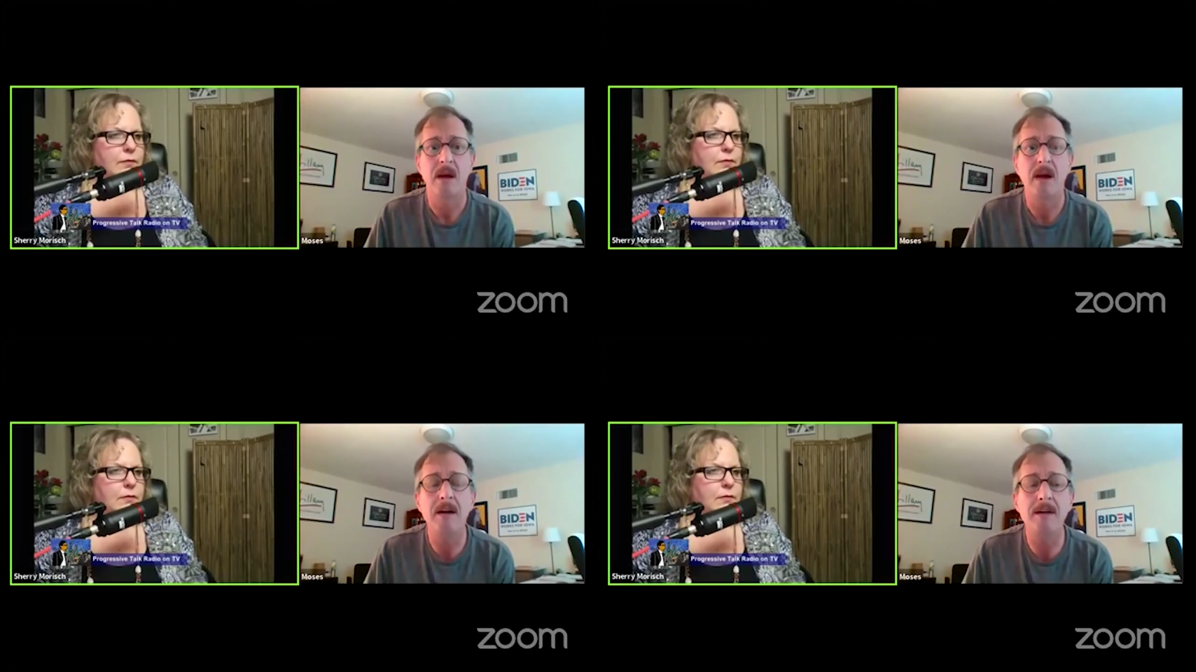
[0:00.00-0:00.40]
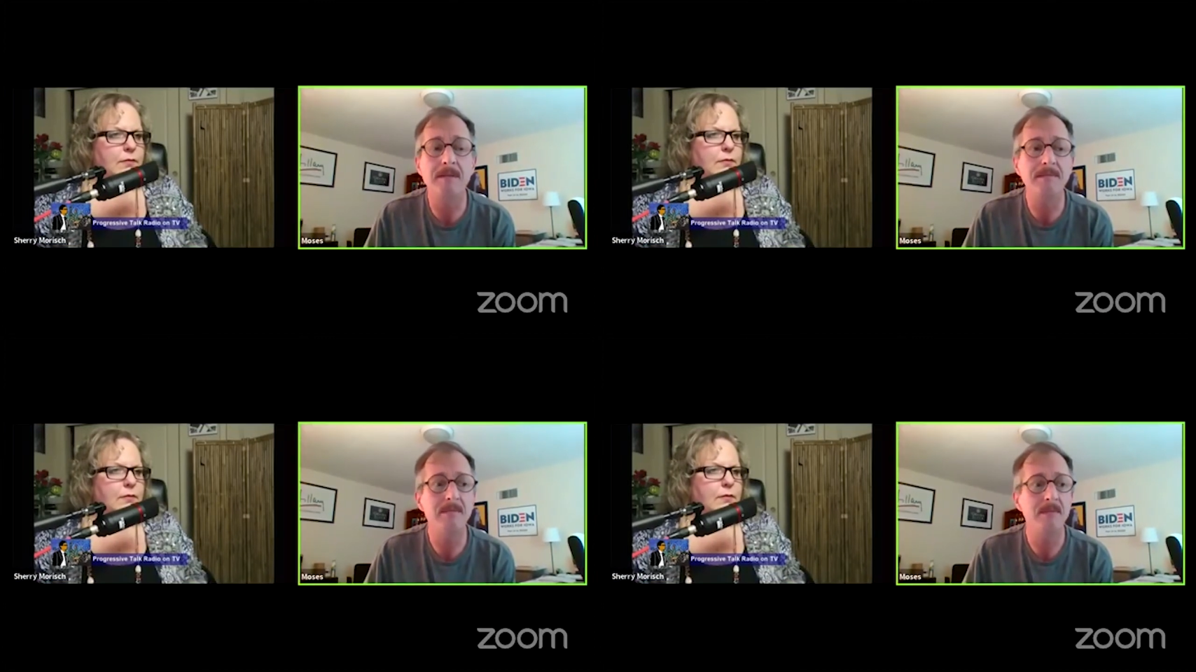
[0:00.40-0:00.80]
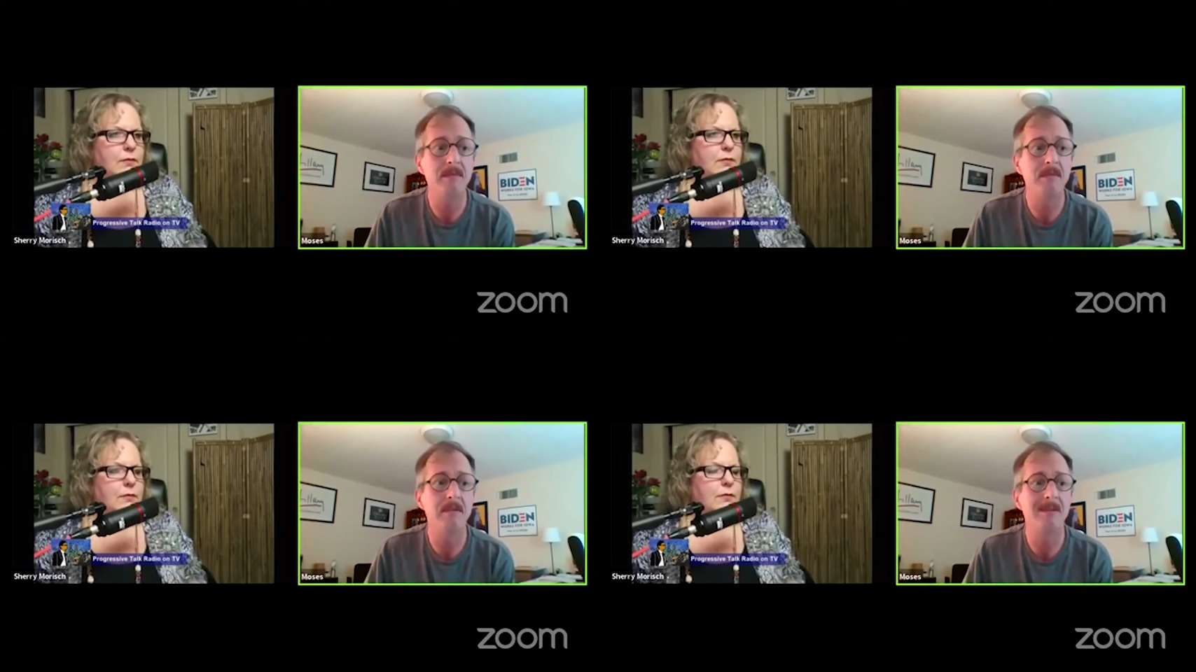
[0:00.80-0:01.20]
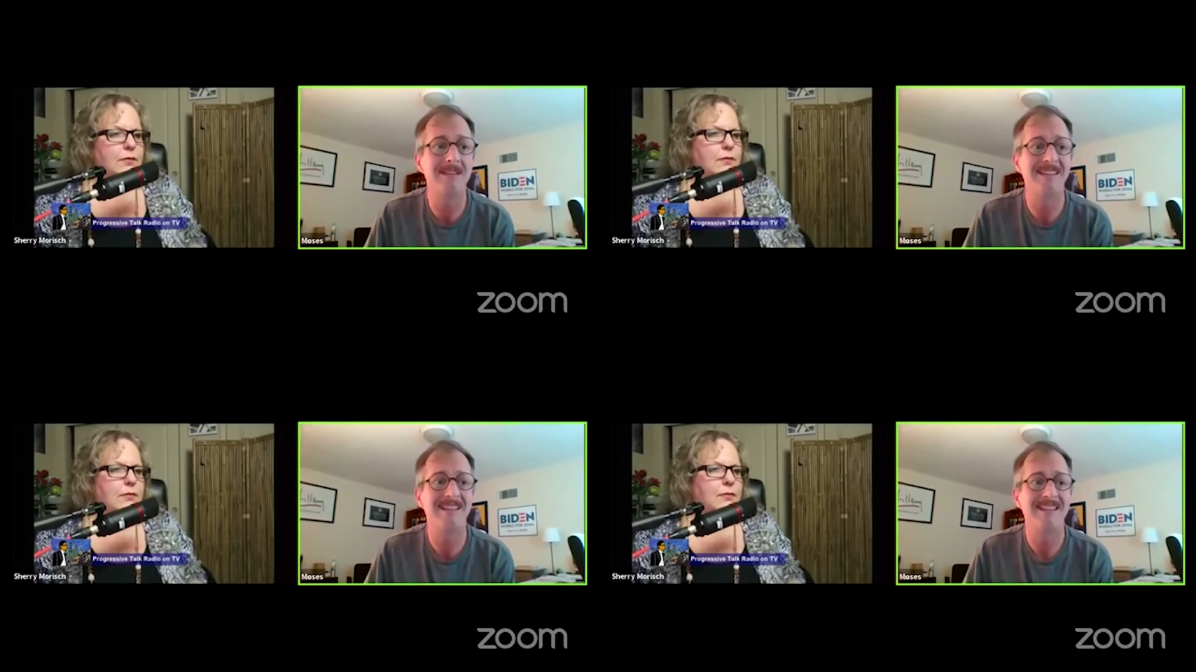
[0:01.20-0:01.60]
Speaker 1: Um,
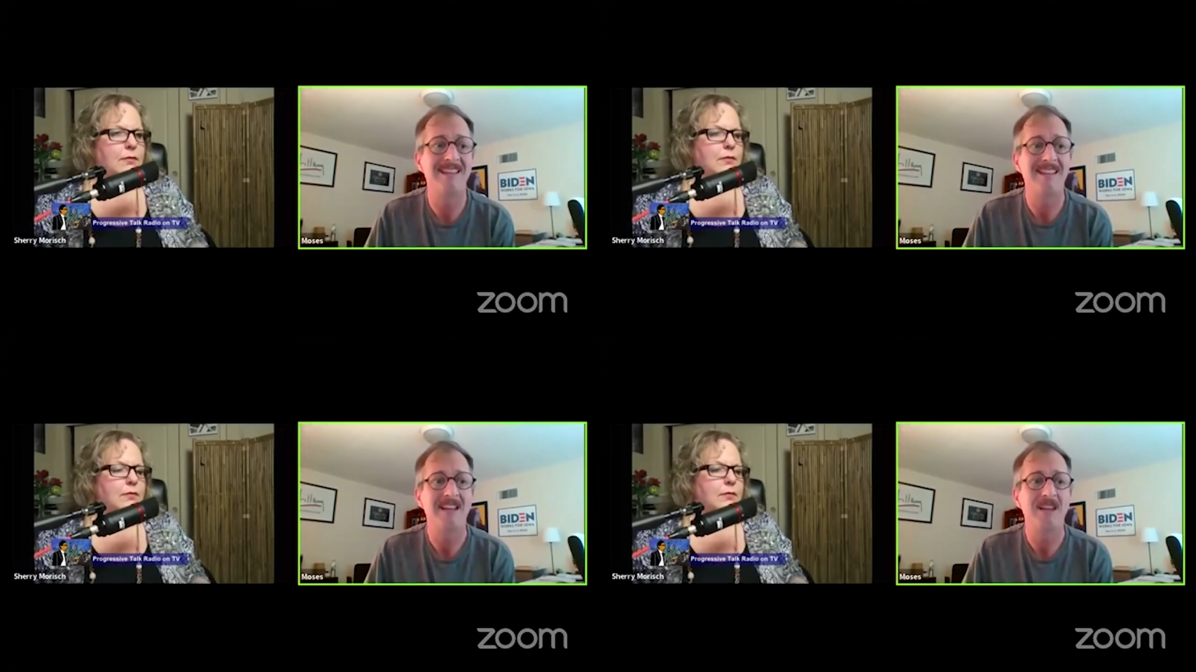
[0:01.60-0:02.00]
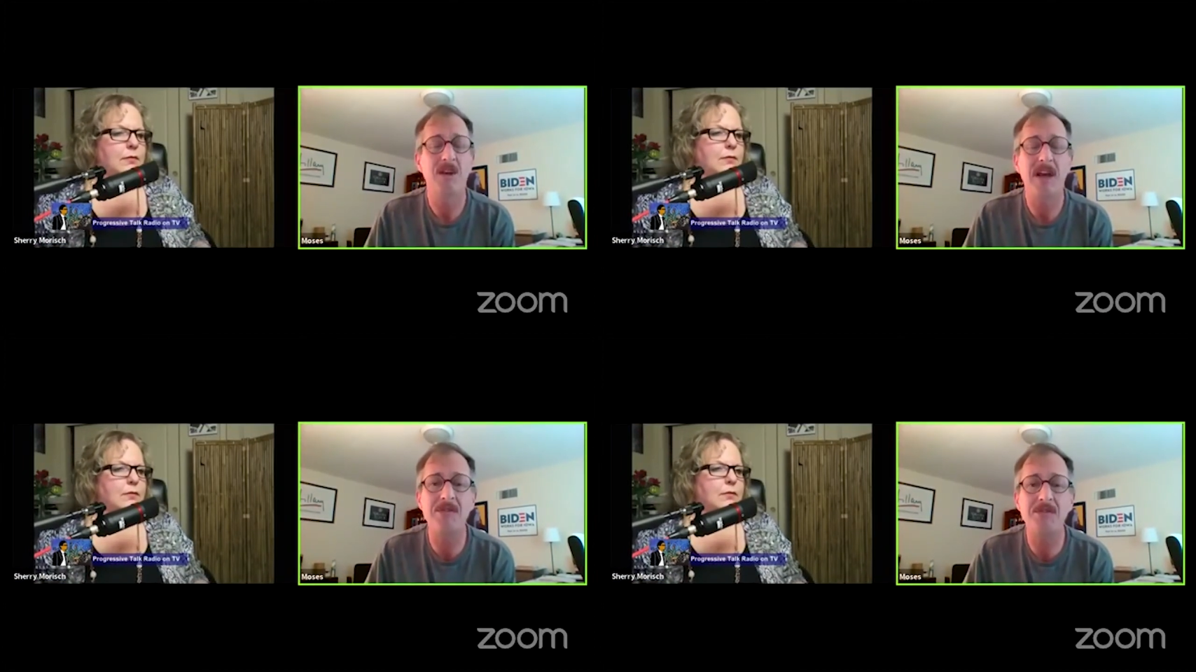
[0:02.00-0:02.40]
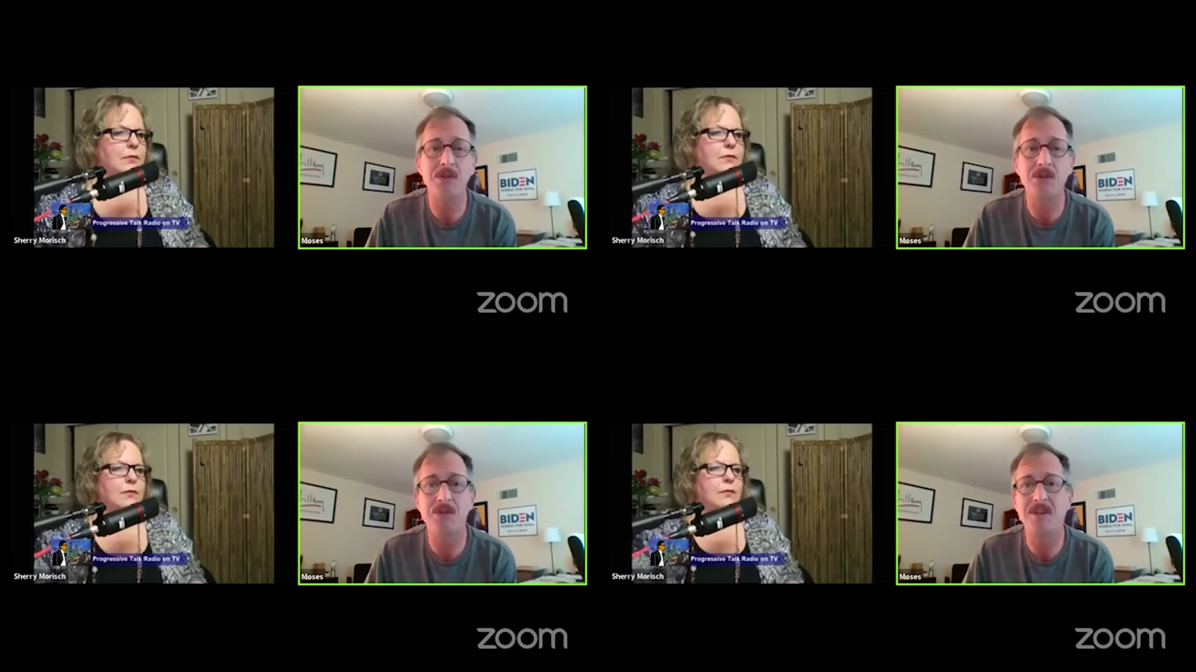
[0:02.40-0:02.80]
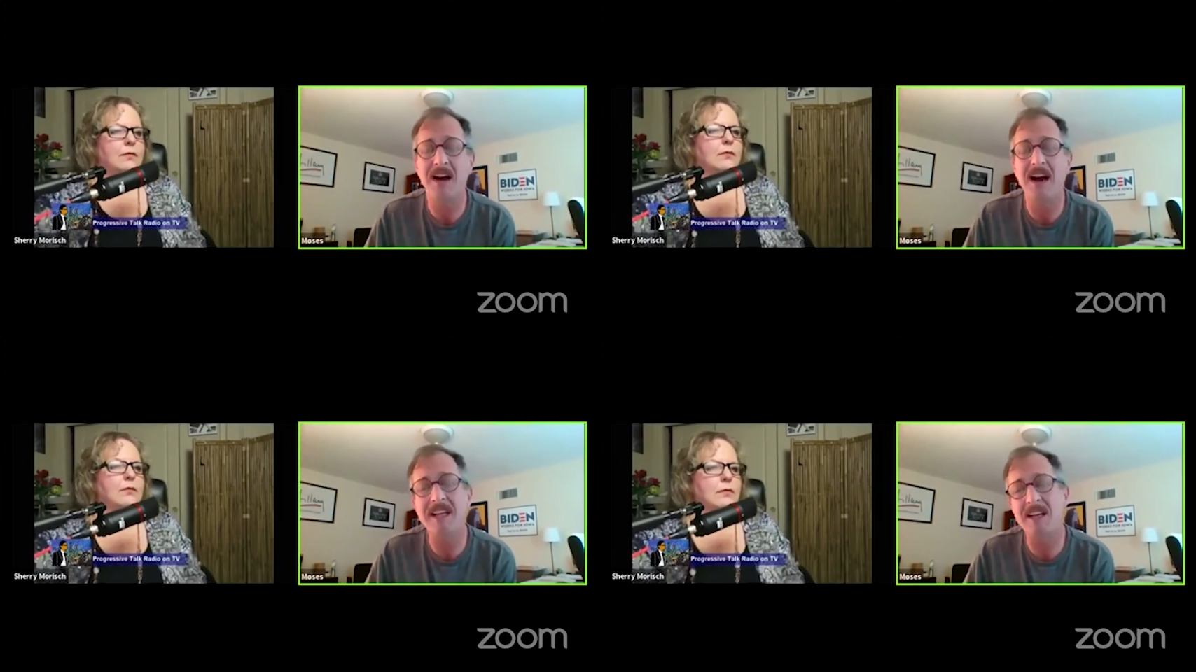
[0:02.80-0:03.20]
you have to,
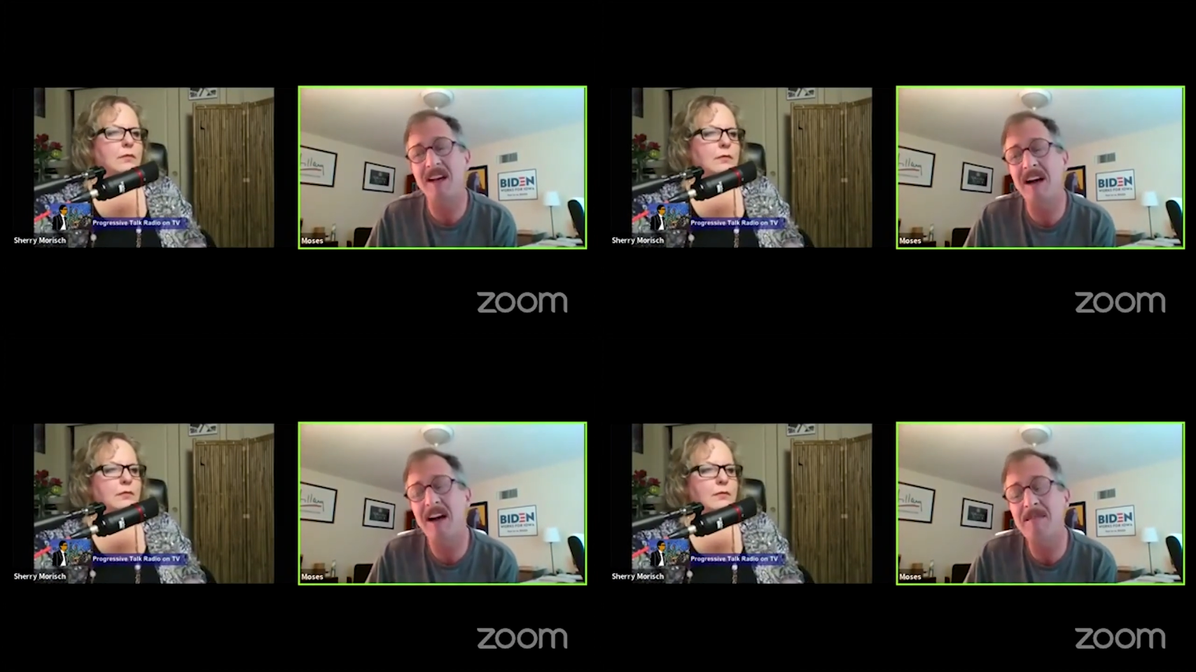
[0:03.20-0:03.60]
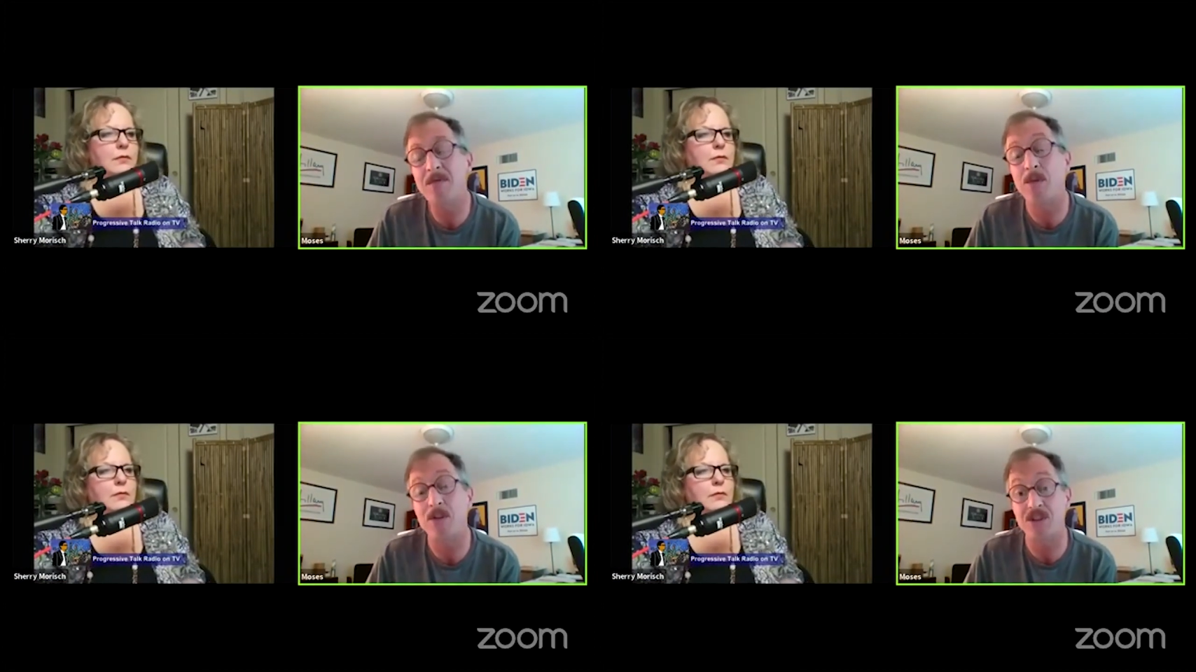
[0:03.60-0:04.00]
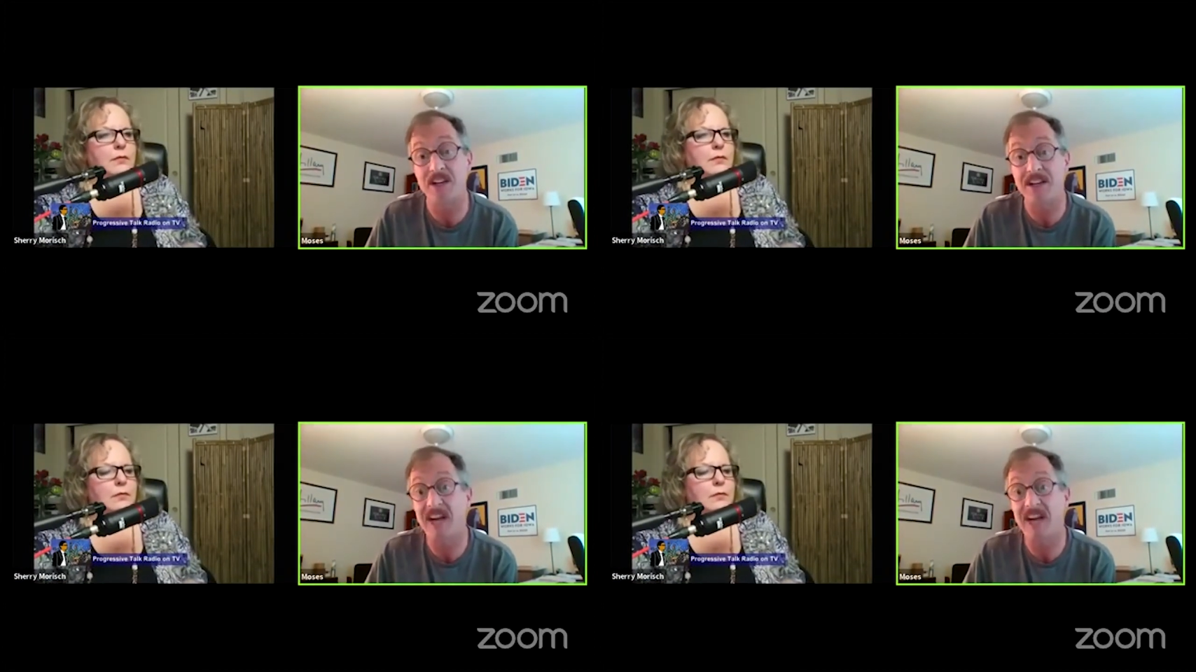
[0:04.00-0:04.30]
I, I'm fortunate.